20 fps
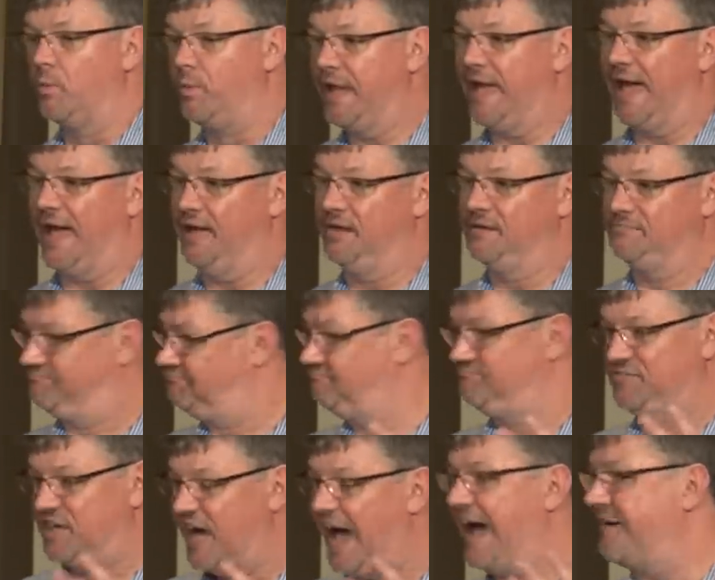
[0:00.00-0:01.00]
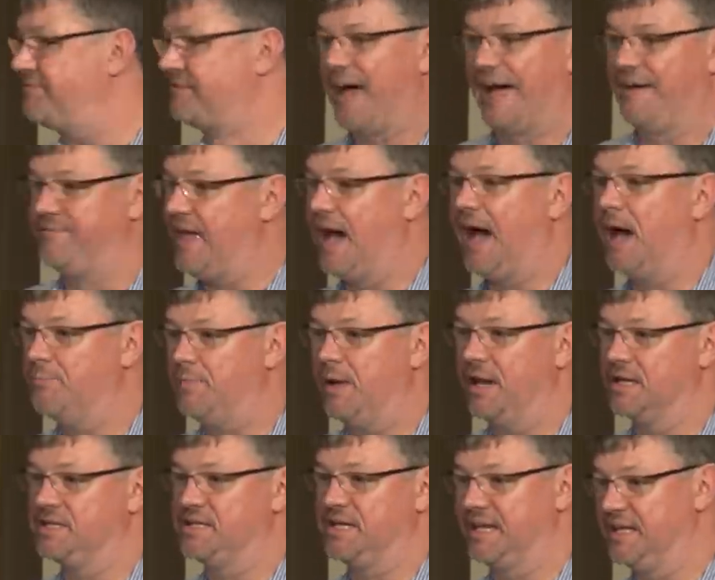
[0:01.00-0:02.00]
we ha you have to have that
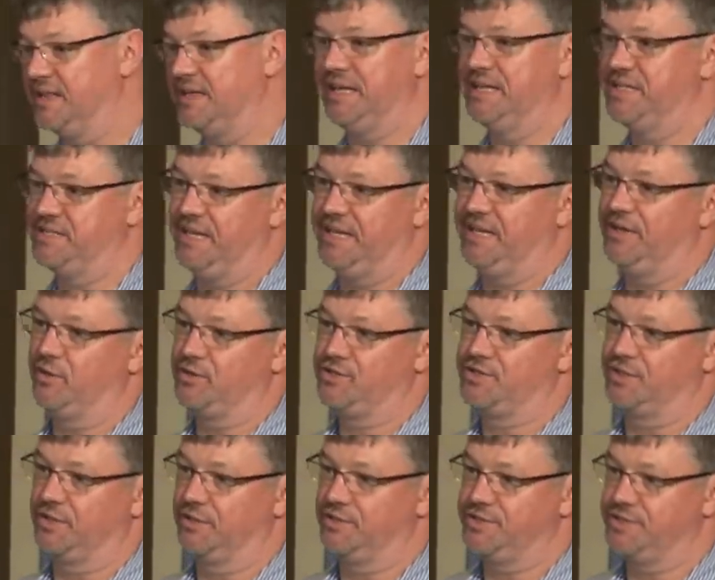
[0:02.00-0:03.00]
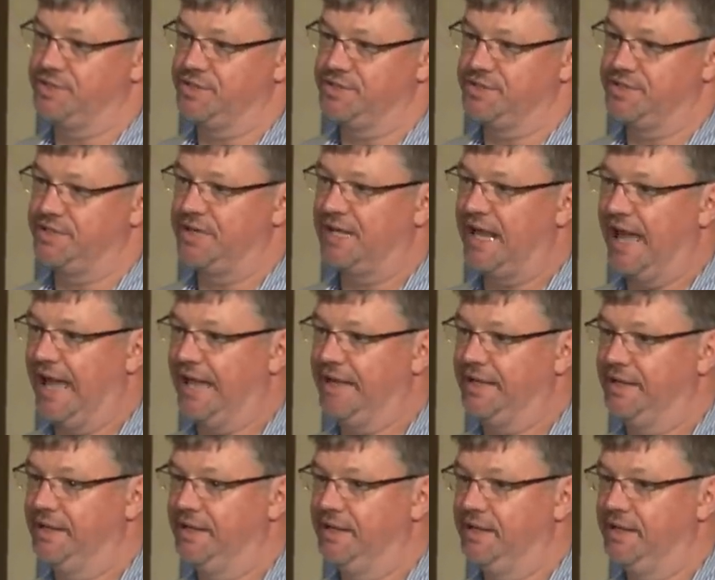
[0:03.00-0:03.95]
ability in these DDoS solutions today.